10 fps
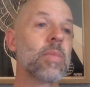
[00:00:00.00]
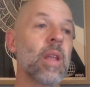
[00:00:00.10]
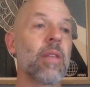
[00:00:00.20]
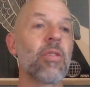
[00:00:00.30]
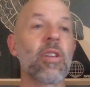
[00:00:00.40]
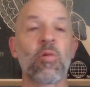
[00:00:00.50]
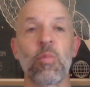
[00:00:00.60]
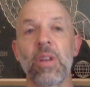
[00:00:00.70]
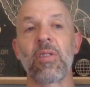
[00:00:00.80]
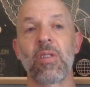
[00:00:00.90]
And this would
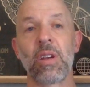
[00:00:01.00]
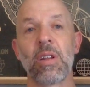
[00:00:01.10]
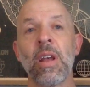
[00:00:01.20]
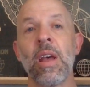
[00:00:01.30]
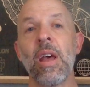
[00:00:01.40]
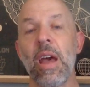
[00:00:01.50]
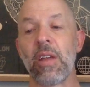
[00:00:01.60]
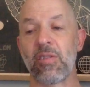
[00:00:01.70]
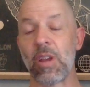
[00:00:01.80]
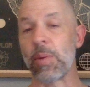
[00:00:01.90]
be seen as
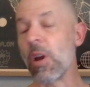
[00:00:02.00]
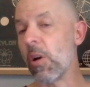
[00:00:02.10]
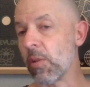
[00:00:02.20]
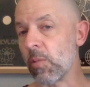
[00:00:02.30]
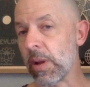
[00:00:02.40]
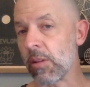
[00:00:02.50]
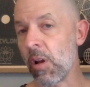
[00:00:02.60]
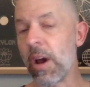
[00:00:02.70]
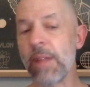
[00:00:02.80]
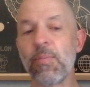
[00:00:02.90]
stepping over a red
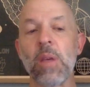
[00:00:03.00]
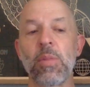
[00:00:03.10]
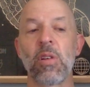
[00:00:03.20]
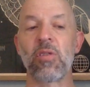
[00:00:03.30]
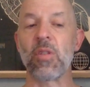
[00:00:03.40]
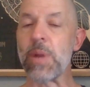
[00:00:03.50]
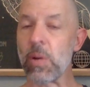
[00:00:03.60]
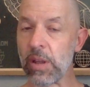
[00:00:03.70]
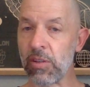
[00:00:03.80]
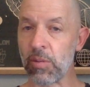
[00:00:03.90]
line, and because the
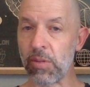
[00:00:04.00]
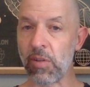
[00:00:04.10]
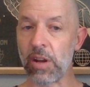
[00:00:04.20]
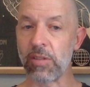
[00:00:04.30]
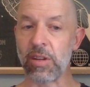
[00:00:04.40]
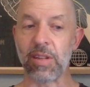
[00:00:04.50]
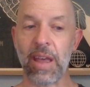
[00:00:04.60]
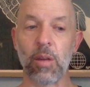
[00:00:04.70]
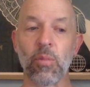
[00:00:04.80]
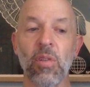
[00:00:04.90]
Americans had provided the
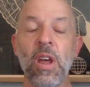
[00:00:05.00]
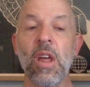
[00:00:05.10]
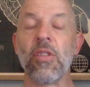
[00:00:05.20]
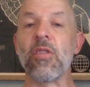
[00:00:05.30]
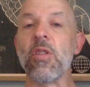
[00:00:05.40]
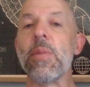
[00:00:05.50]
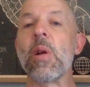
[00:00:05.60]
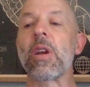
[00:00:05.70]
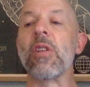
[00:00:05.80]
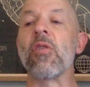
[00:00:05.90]
ATACMS, that the
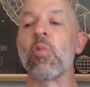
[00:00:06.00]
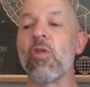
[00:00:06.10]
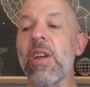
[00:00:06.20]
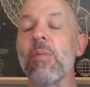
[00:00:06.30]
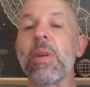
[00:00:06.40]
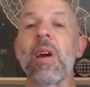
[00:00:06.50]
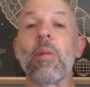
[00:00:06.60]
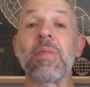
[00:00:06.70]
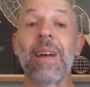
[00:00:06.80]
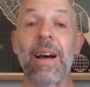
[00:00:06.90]
Americans would then
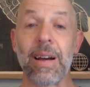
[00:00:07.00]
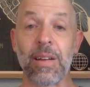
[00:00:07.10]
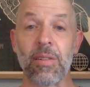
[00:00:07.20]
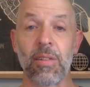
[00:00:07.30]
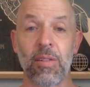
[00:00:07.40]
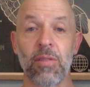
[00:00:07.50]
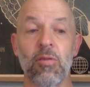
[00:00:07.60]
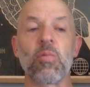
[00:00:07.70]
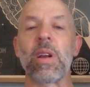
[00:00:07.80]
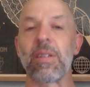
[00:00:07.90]
become targets,
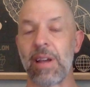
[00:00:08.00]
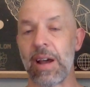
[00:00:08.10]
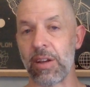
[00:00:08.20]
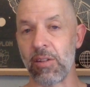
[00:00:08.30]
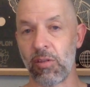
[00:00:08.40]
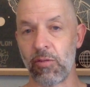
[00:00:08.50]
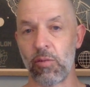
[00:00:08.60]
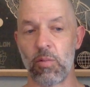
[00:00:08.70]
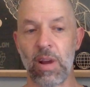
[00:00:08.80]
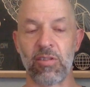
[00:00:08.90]
direct targets for
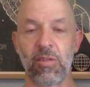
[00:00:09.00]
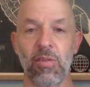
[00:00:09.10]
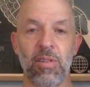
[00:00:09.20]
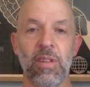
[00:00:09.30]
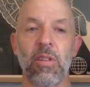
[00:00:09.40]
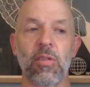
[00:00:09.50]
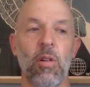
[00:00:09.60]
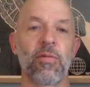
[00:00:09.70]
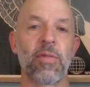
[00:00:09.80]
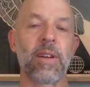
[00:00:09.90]
the Russians in this
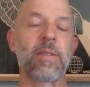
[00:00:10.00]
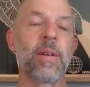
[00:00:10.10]
conflict.